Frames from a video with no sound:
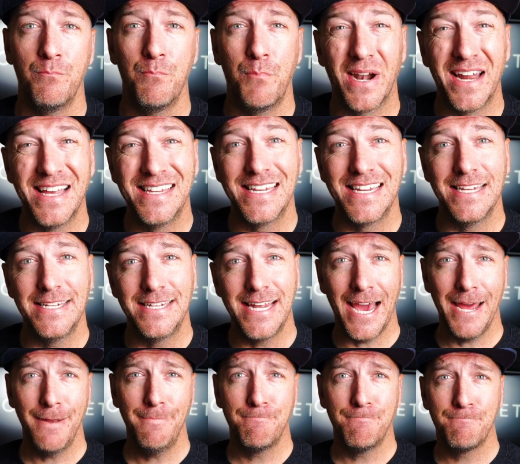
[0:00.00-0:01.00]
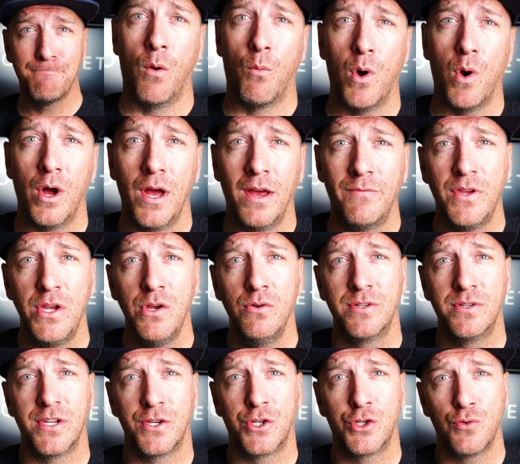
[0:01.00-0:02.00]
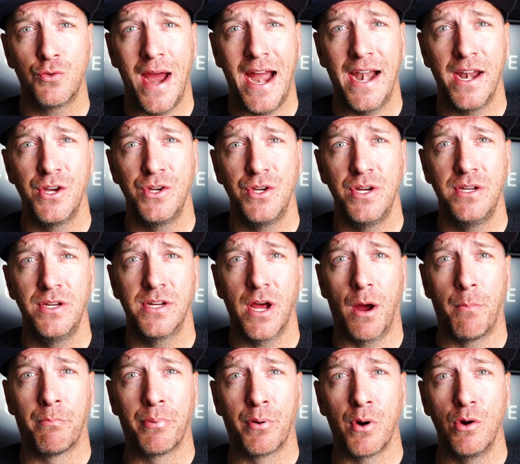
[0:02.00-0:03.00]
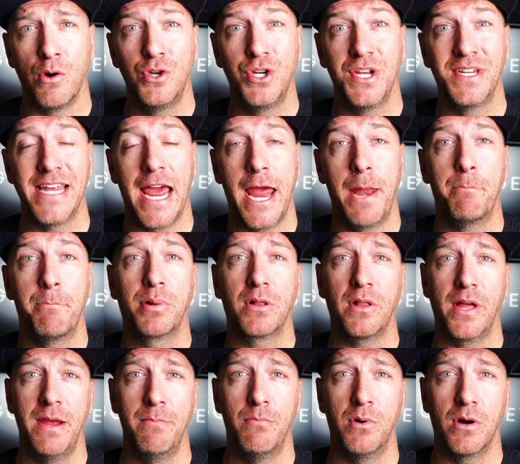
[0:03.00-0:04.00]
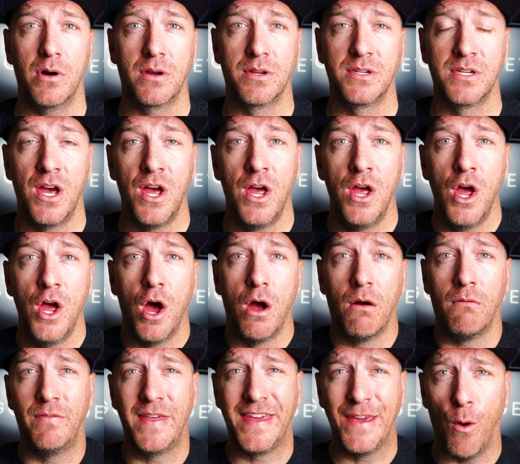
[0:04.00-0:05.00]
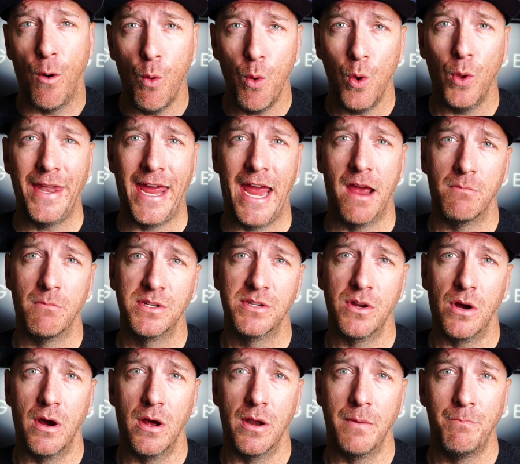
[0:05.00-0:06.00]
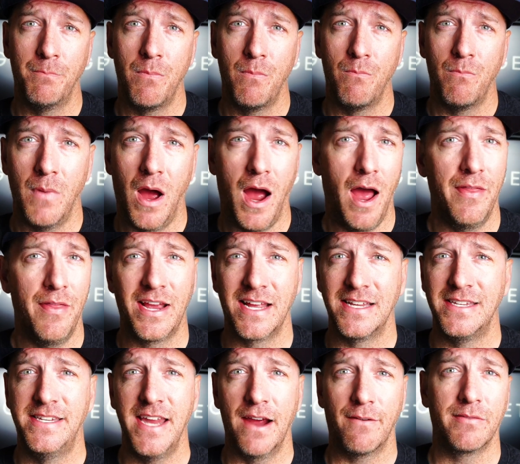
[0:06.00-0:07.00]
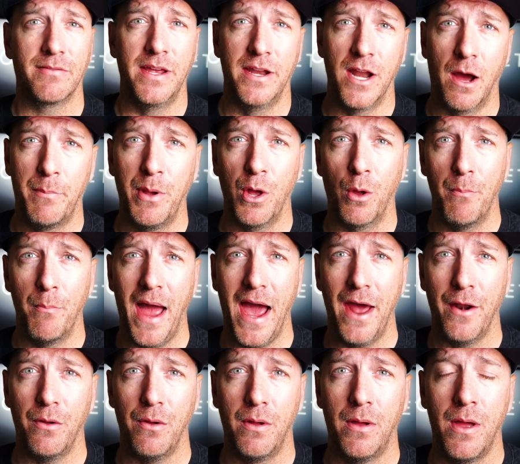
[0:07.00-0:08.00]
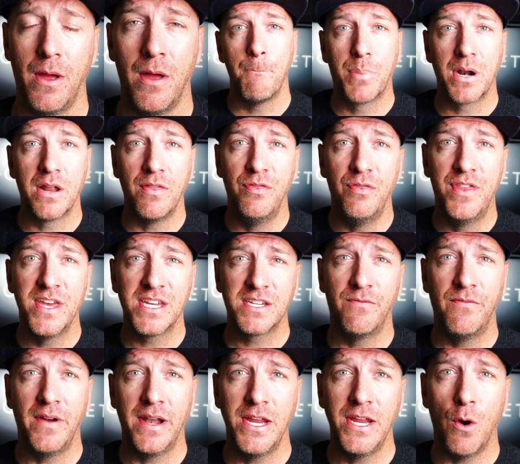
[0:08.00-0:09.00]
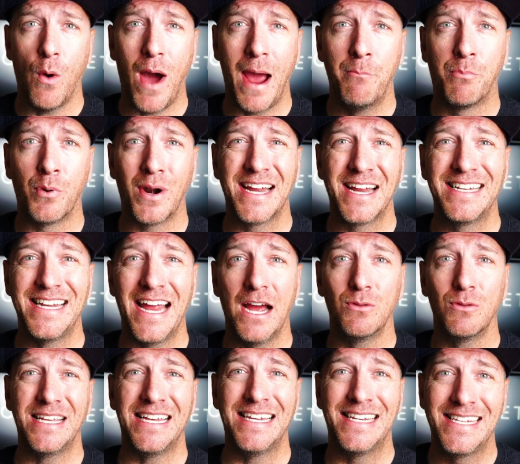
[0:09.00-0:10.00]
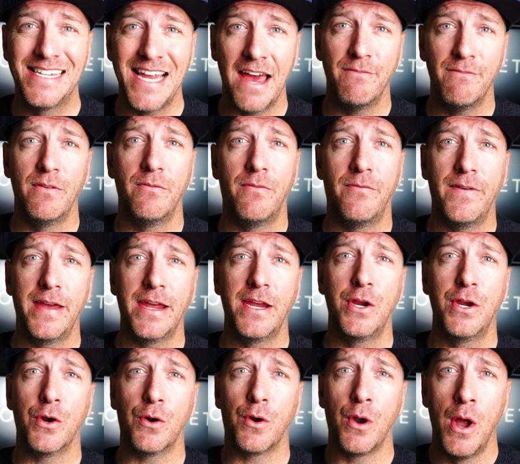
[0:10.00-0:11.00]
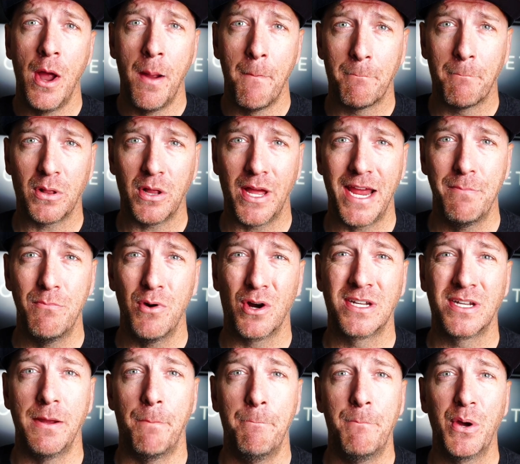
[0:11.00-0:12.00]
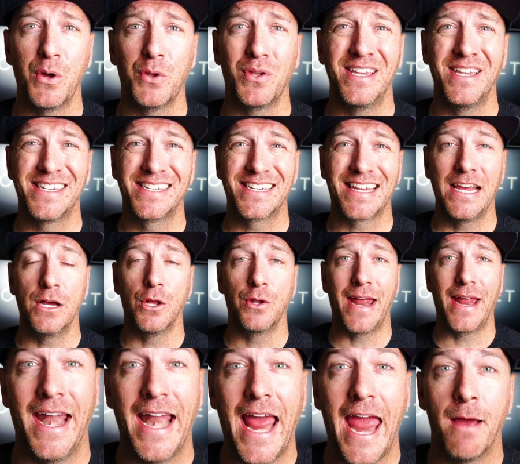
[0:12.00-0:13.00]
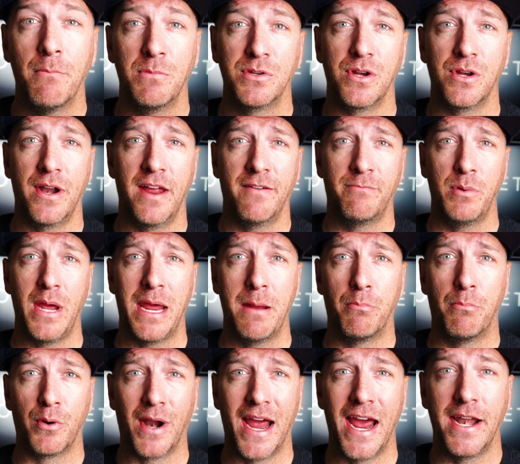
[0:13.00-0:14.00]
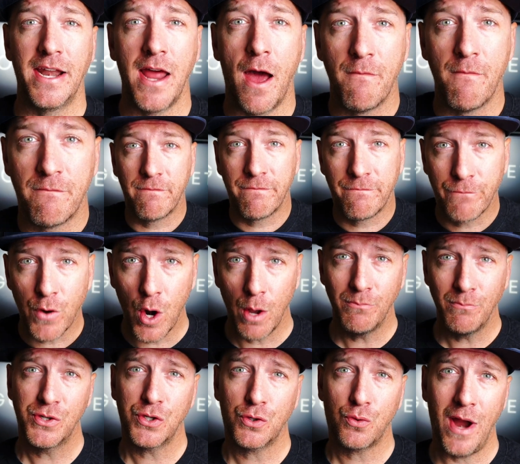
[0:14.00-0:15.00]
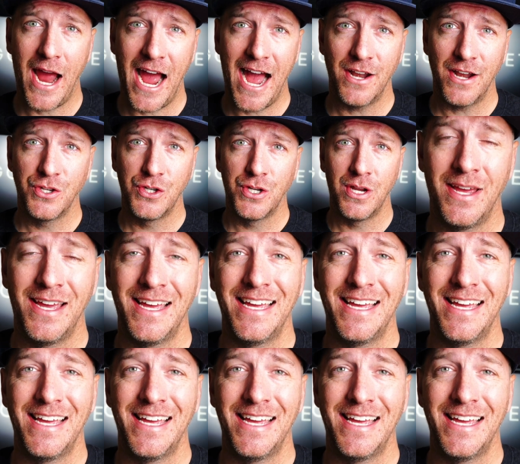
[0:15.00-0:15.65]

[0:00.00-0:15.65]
But is it dead? Well, if you use the strategies, approaches, and playbooks of the old Amazon, I think it's definitely an uphill battle. But in this video, I break down the 7-figure playbook to build and scale an Amazon FBA brand from scratch